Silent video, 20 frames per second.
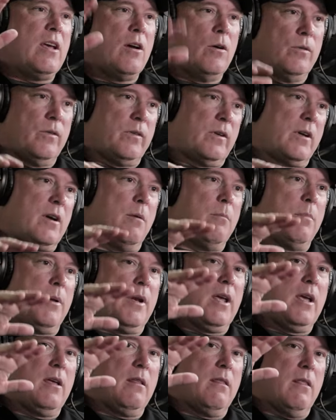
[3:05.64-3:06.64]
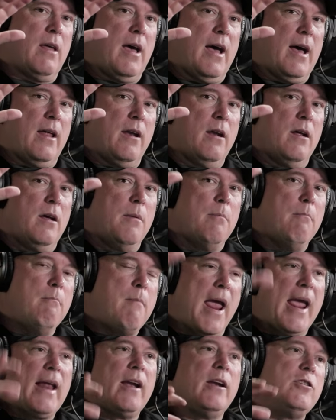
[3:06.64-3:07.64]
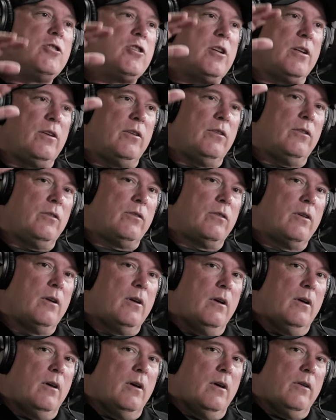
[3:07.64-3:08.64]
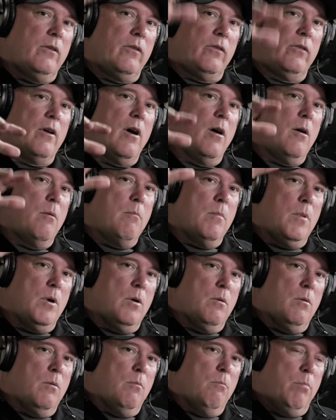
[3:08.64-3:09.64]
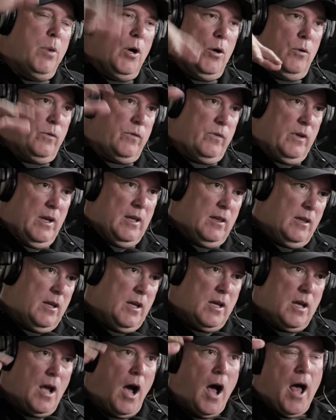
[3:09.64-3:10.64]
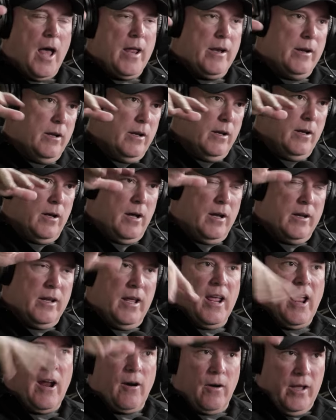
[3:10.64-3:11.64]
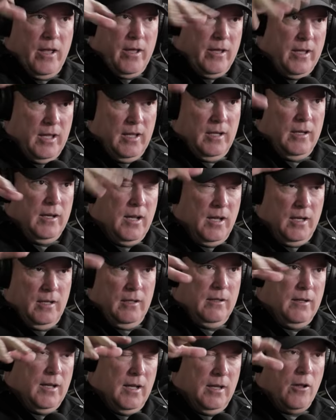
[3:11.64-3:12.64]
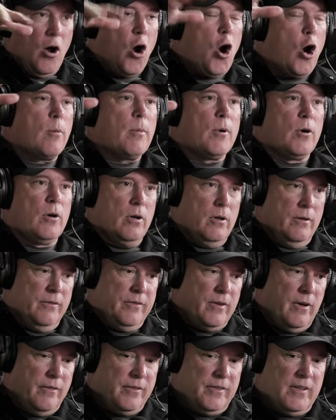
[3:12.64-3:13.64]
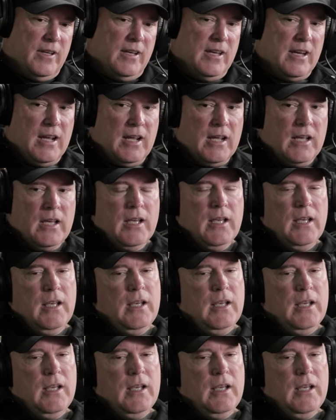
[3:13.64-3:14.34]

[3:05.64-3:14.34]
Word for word: he owns a company that manages some boats in the yacht area in the harbor of Sydney